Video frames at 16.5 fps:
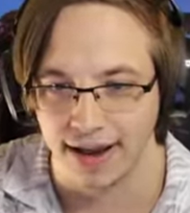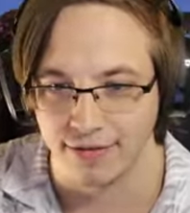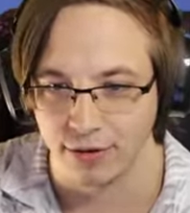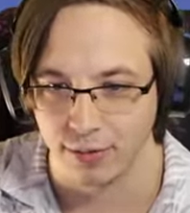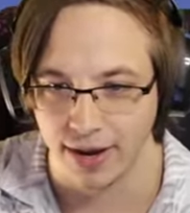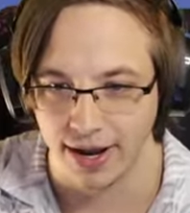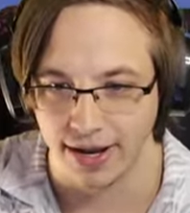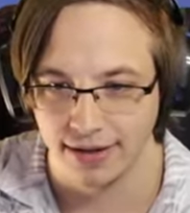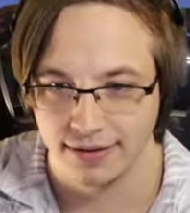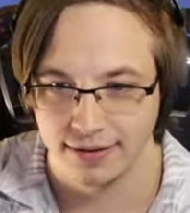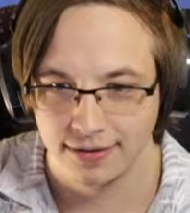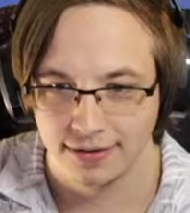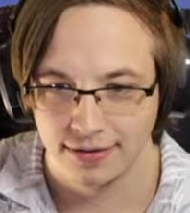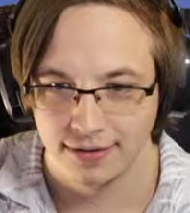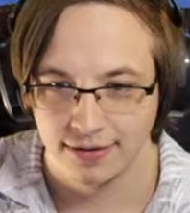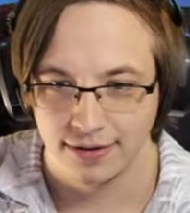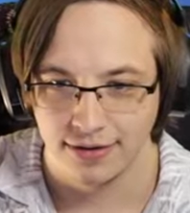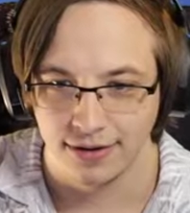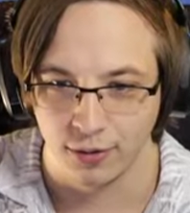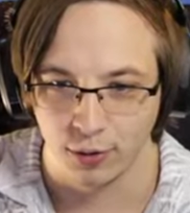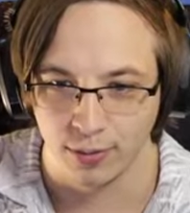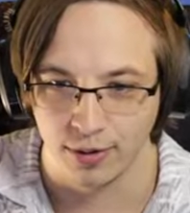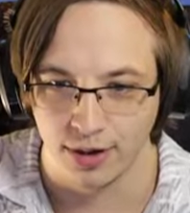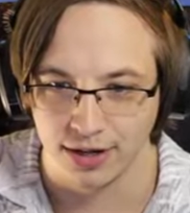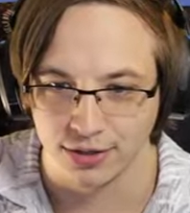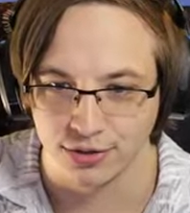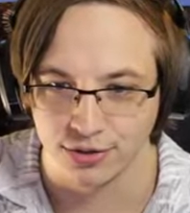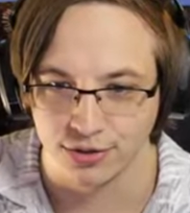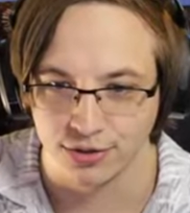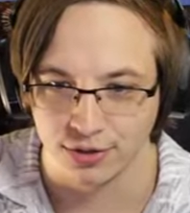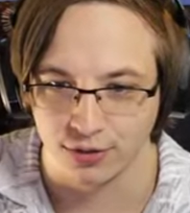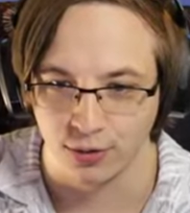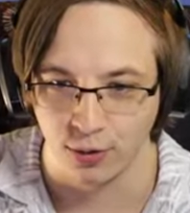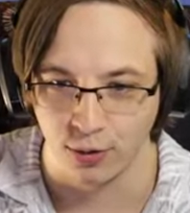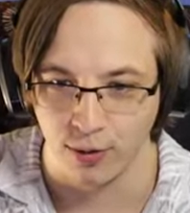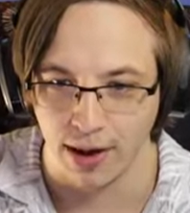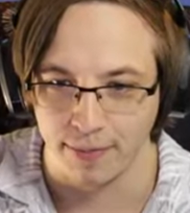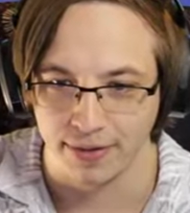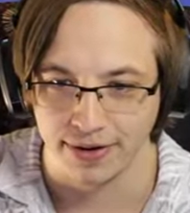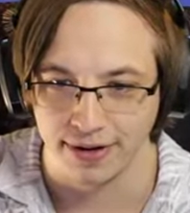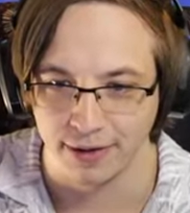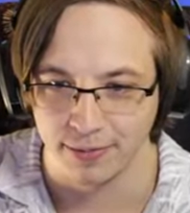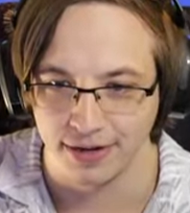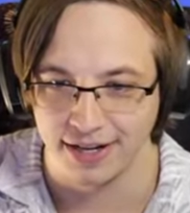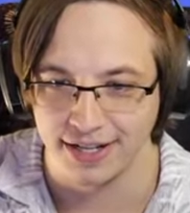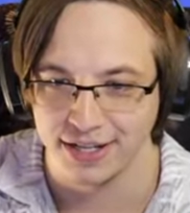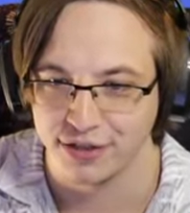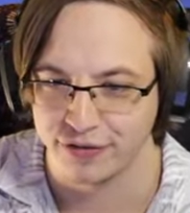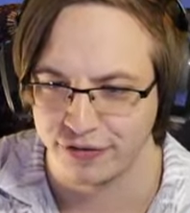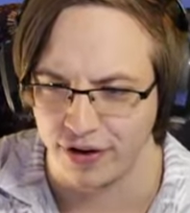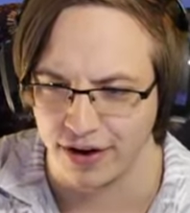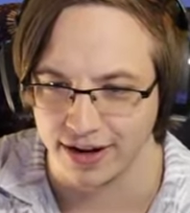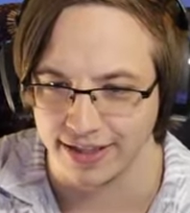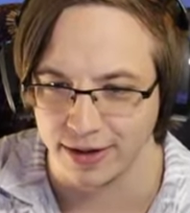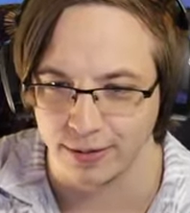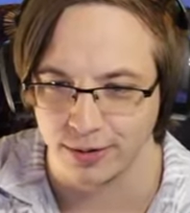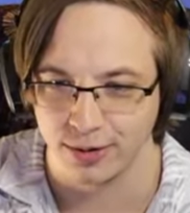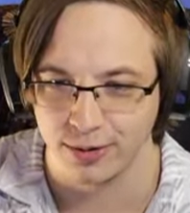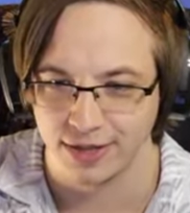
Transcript: way. The Orb Launcher is just a cool weapon here. But it is funny that we're doing a